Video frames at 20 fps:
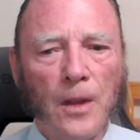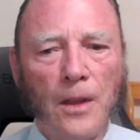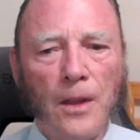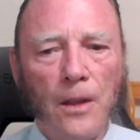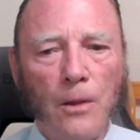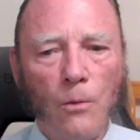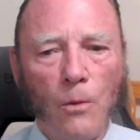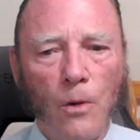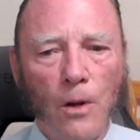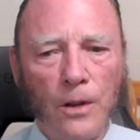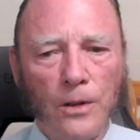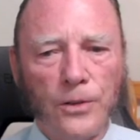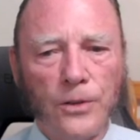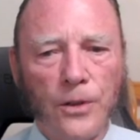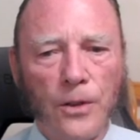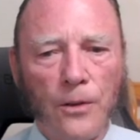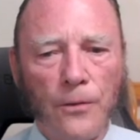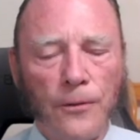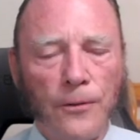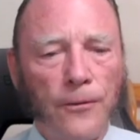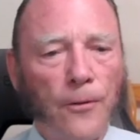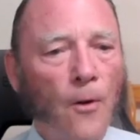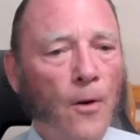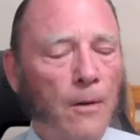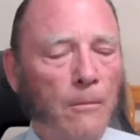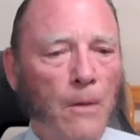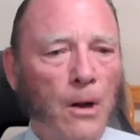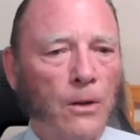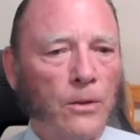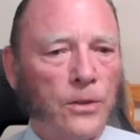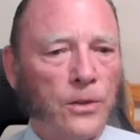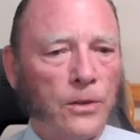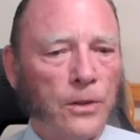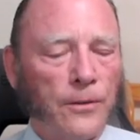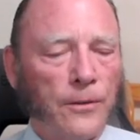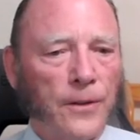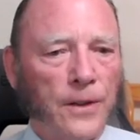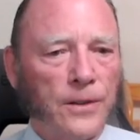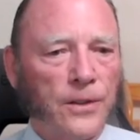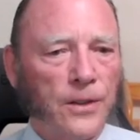He was the foremost
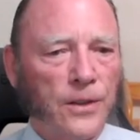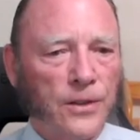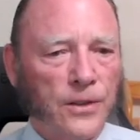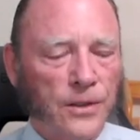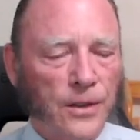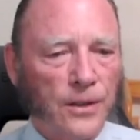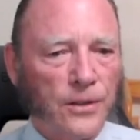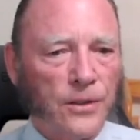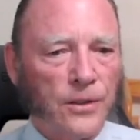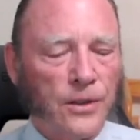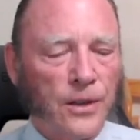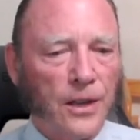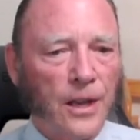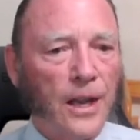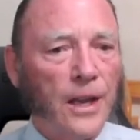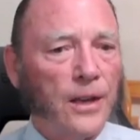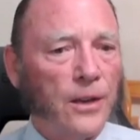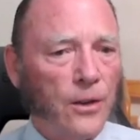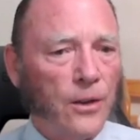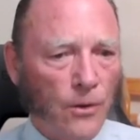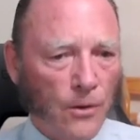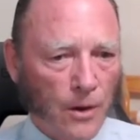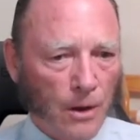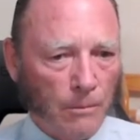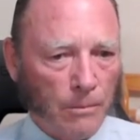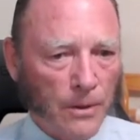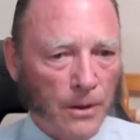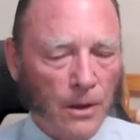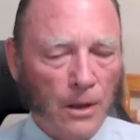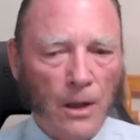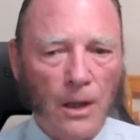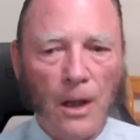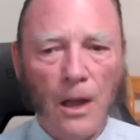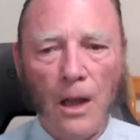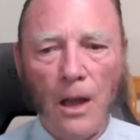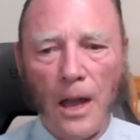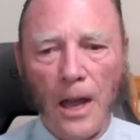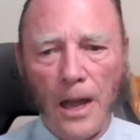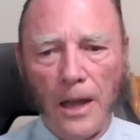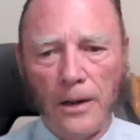physicist in Europe,
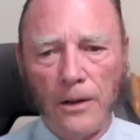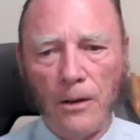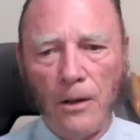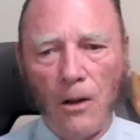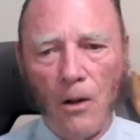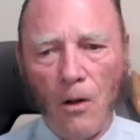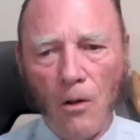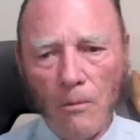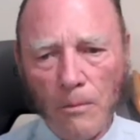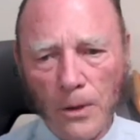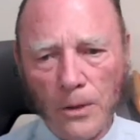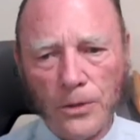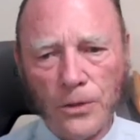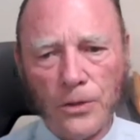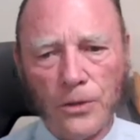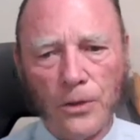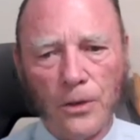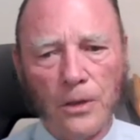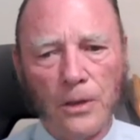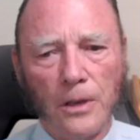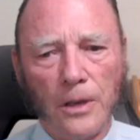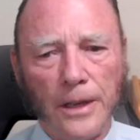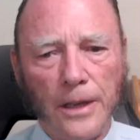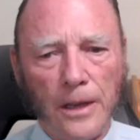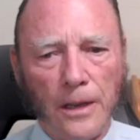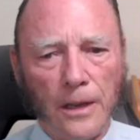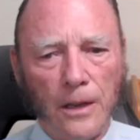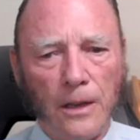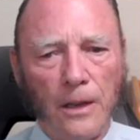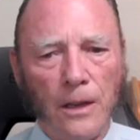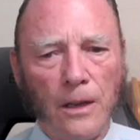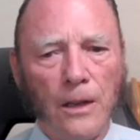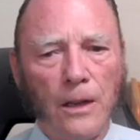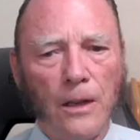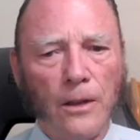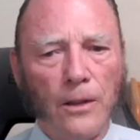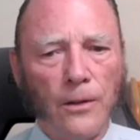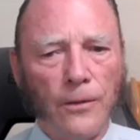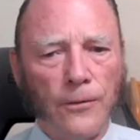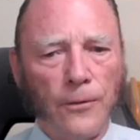and almost certainly
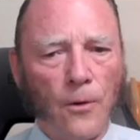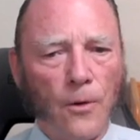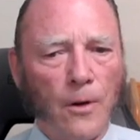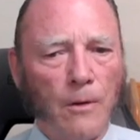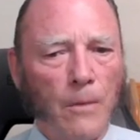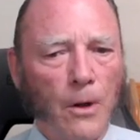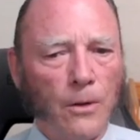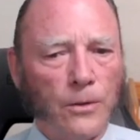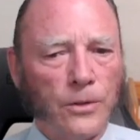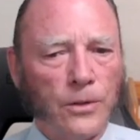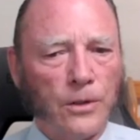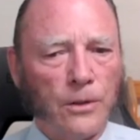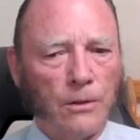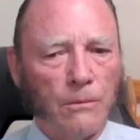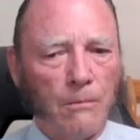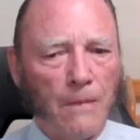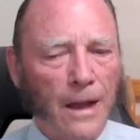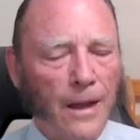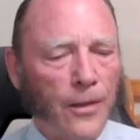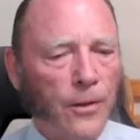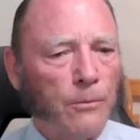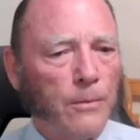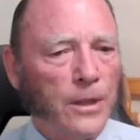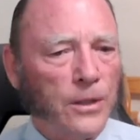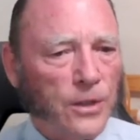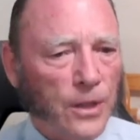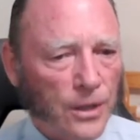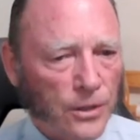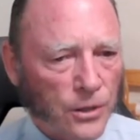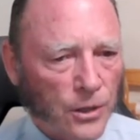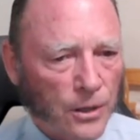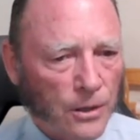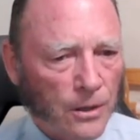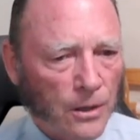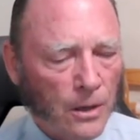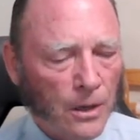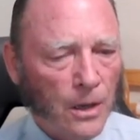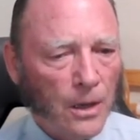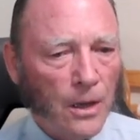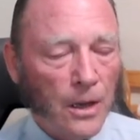the foremost
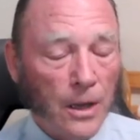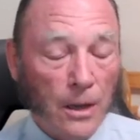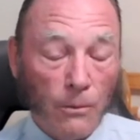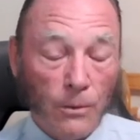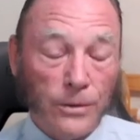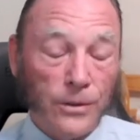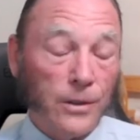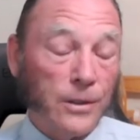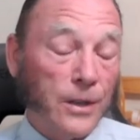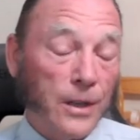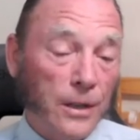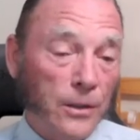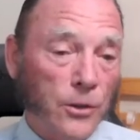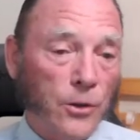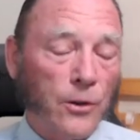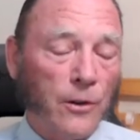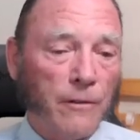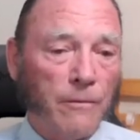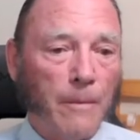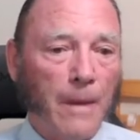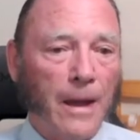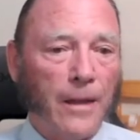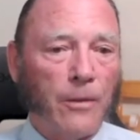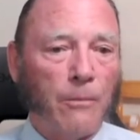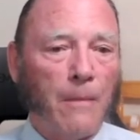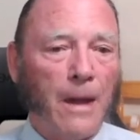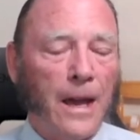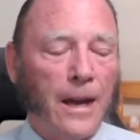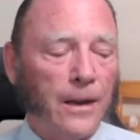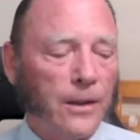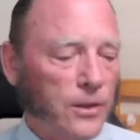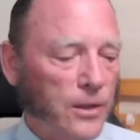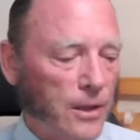mathematician. He was a teacher of mathematics.